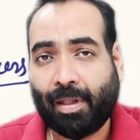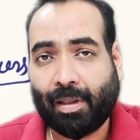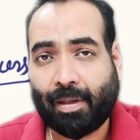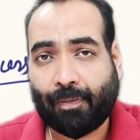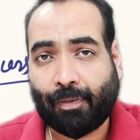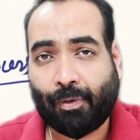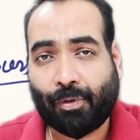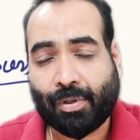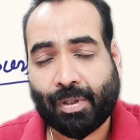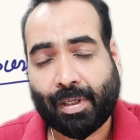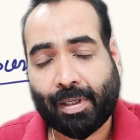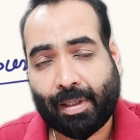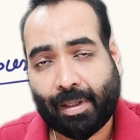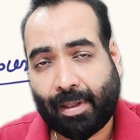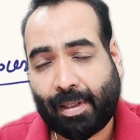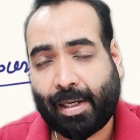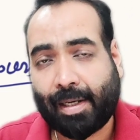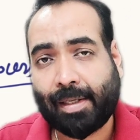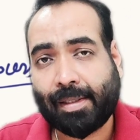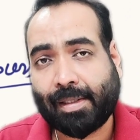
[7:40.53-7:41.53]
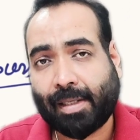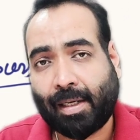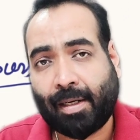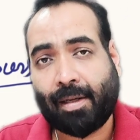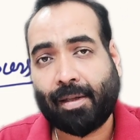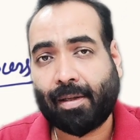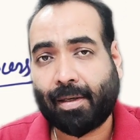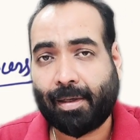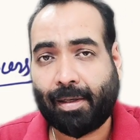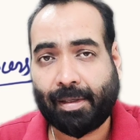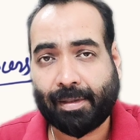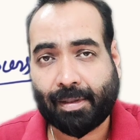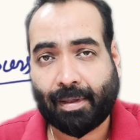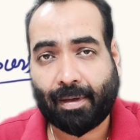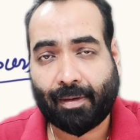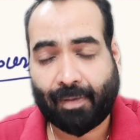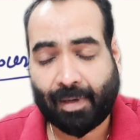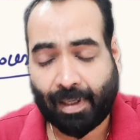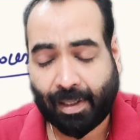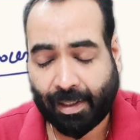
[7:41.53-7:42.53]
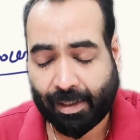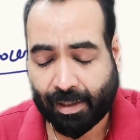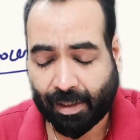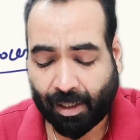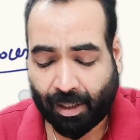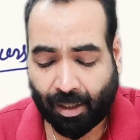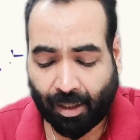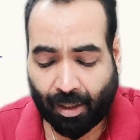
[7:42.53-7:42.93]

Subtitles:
in the future. That is another disadvantage.